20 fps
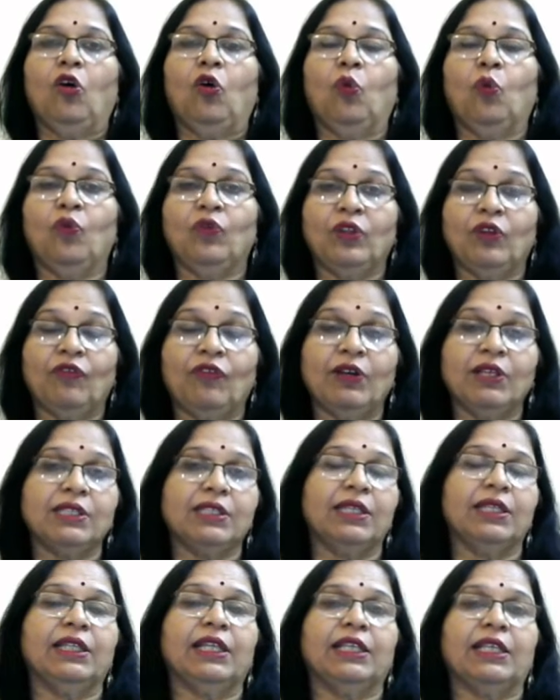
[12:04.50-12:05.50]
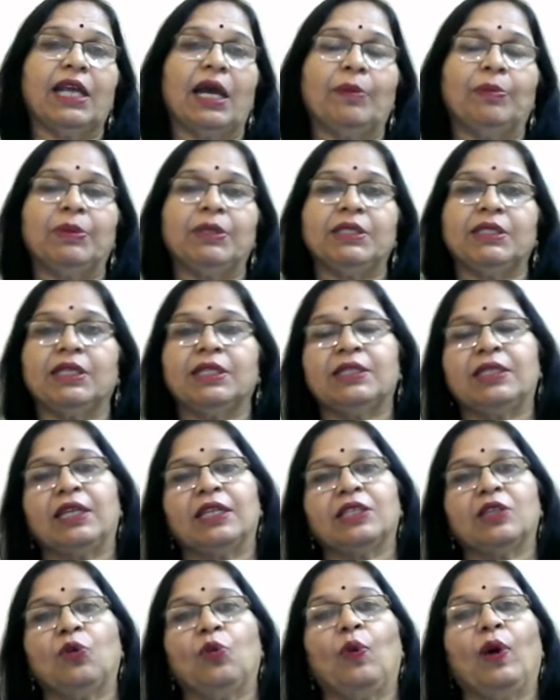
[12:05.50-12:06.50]
The first thing that happens is there
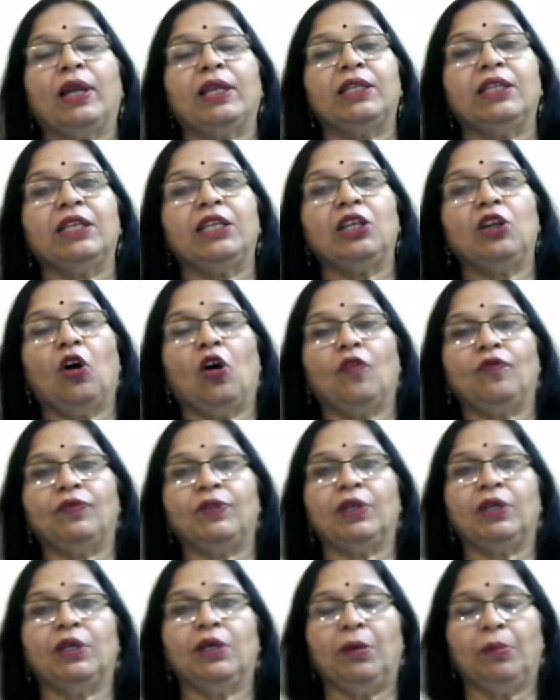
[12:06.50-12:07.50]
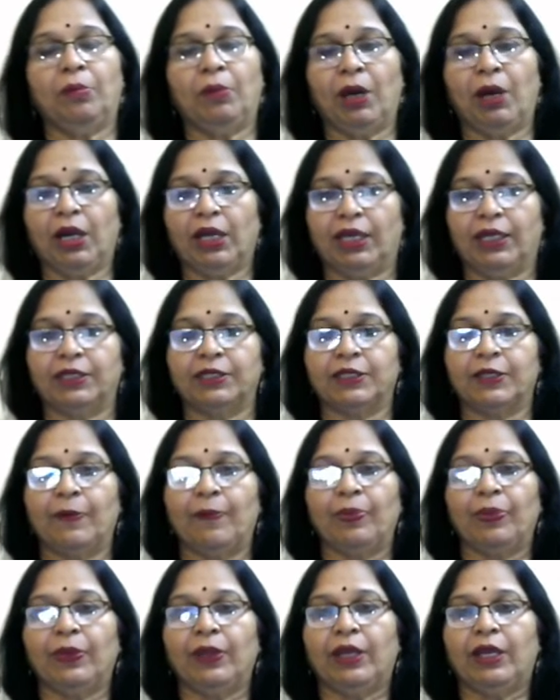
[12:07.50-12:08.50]
is a widening of the market.
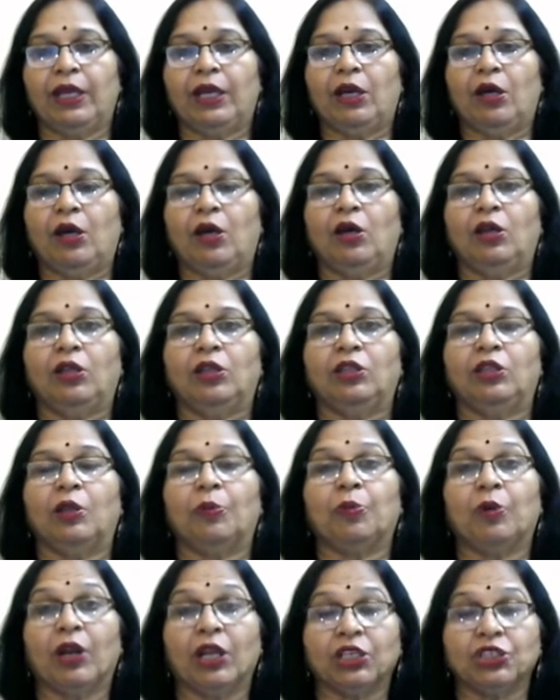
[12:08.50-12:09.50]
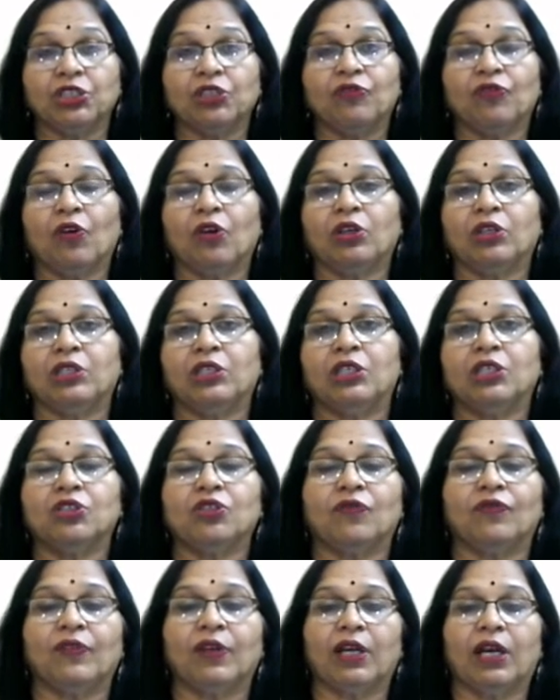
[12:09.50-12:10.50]
The production frontiers
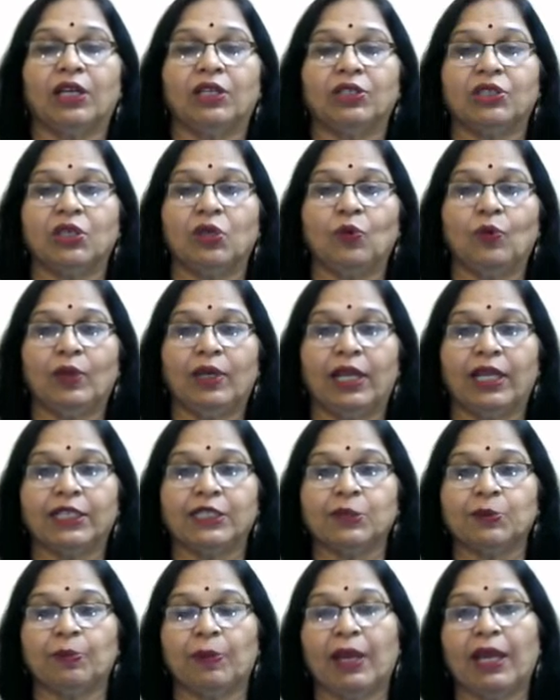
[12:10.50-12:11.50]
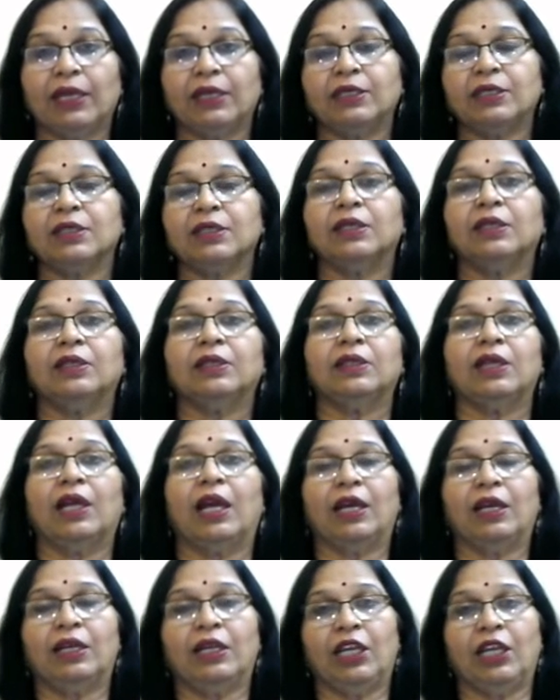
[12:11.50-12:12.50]
of the country will expand.
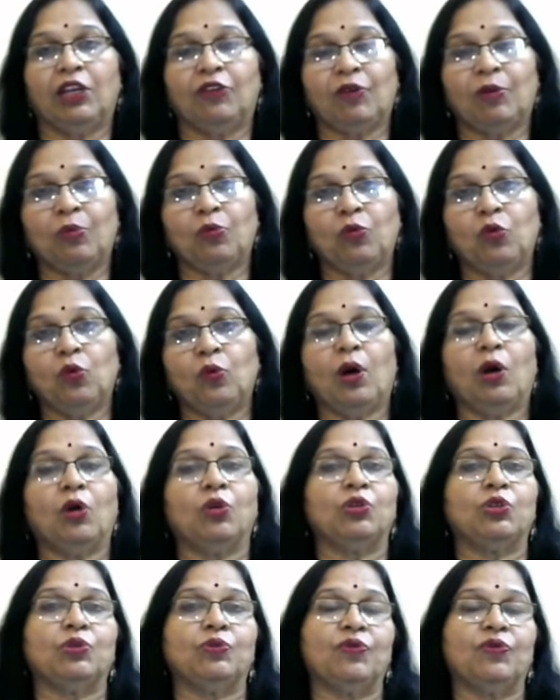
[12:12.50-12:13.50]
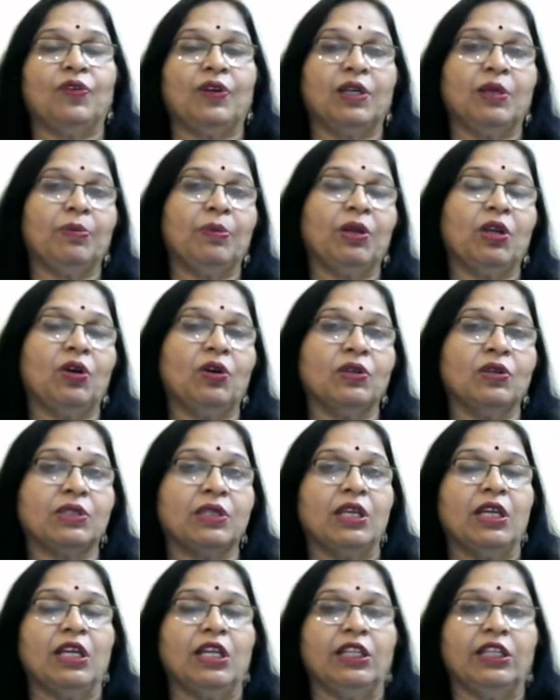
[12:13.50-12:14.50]
It will move outward
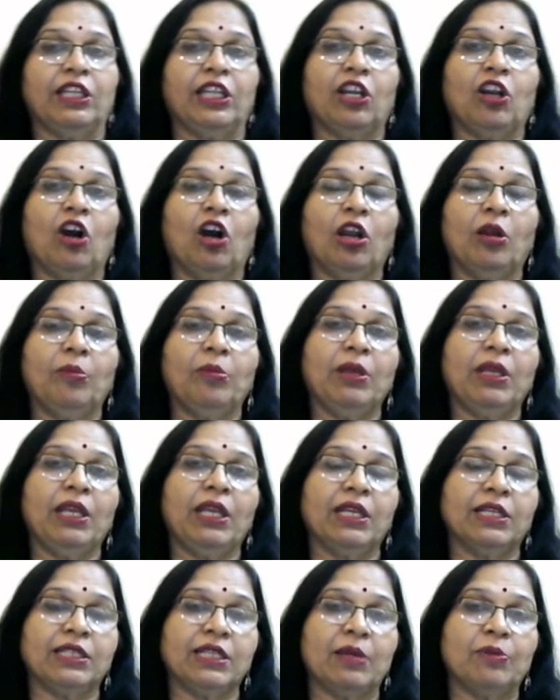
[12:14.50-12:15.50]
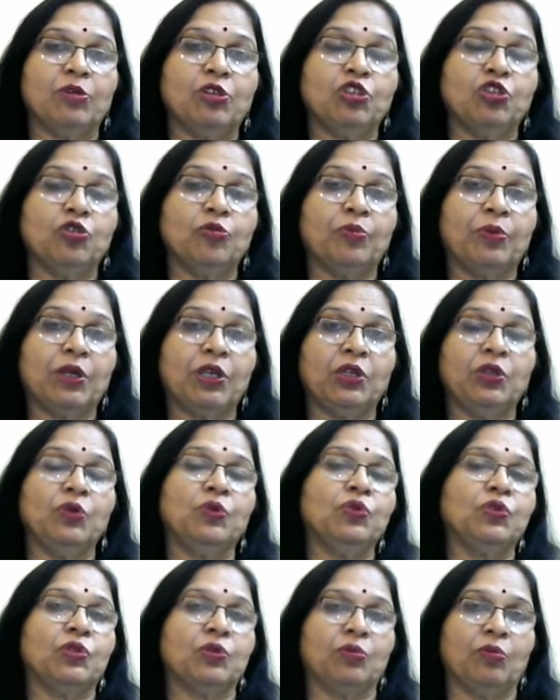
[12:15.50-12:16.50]
because the economy is able to
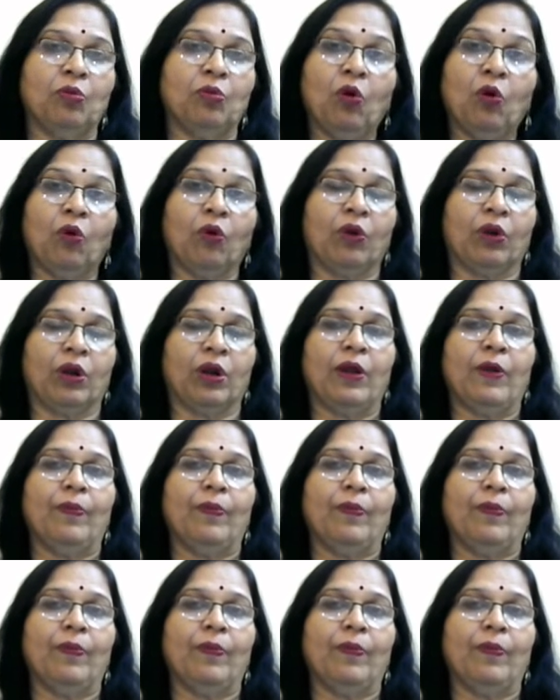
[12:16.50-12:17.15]
produce more.